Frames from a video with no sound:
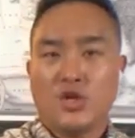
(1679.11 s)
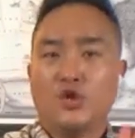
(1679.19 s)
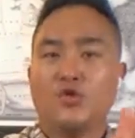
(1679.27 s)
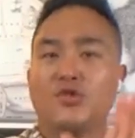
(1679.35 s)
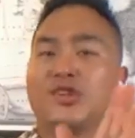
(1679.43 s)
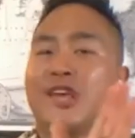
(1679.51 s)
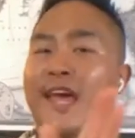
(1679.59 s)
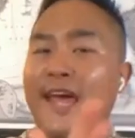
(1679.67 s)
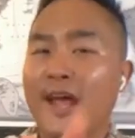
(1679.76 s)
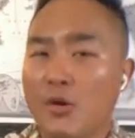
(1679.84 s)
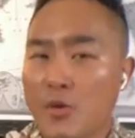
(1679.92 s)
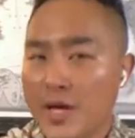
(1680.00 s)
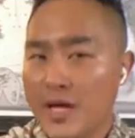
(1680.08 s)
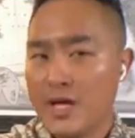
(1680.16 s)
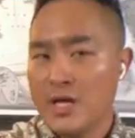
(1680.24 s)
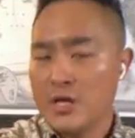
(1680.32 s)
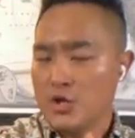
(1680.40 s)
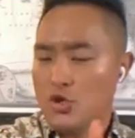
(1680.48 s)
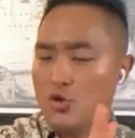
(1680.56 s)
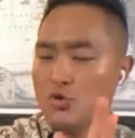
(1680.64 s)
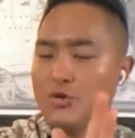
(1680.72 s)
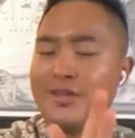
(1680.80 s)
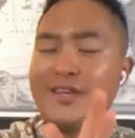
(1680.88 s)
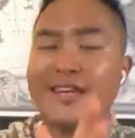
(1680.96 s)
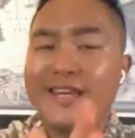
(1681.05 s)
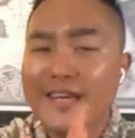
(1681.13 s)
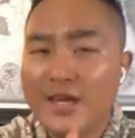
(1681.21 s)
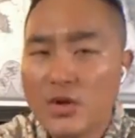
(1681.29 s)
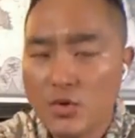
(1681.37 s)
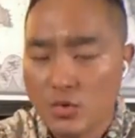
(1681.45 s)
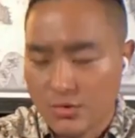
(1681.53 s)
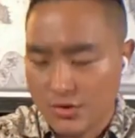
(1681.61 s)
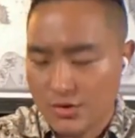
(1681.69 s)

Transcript: you tarry, you yield.